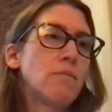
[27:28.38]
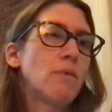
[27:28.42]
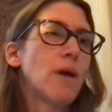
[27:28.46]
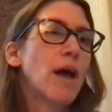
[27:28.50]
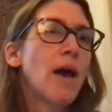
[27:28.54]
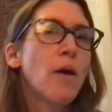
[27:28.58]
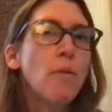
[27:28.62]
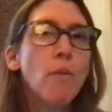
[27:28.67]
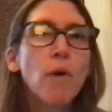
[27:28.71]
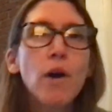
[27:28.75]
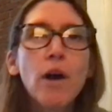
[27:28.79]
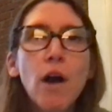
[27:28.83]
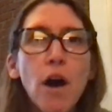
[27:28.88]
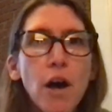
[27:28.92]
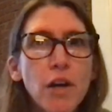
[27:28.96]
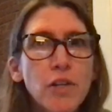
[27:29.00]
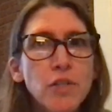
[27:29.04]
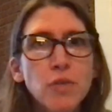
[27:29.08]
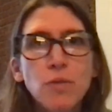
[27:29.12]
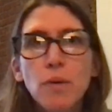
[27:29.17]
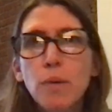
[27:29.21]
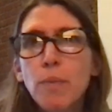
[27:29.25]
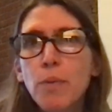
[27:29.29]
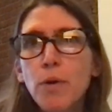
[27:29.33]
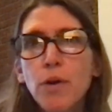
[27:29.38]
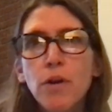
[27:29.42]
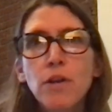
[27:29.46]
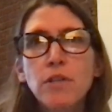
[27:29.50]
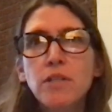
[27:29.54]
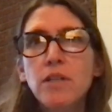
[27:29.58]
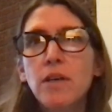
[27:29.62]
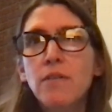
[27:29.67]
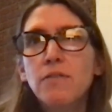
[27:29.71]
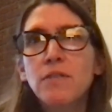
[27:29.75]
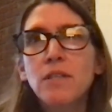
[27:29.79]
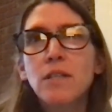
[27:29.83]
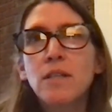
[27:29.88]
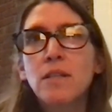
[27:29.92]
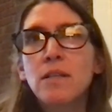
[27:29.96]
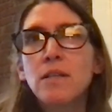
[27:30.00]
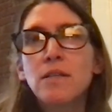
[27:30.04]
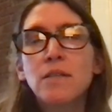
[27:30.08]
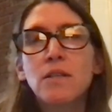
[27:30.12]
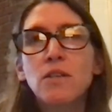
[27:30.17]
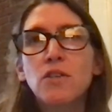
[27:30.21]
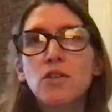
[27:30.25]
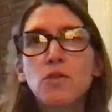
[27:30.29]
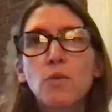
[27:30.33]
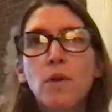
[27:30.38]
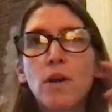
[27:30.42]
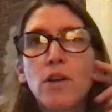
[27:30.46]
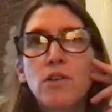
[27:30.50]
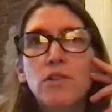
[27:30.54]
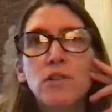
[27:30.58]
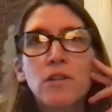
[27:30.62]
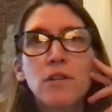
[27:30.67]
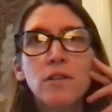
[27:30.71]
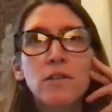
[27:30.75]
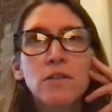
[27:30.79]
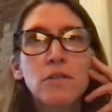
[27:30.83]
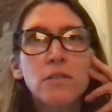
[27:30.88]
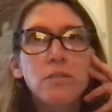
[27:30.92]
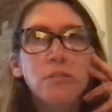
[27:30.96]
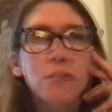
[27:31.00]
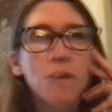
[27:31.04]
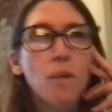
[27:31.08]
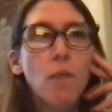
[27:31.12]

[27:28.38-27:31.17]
At what cost do we put ourselves in these situations?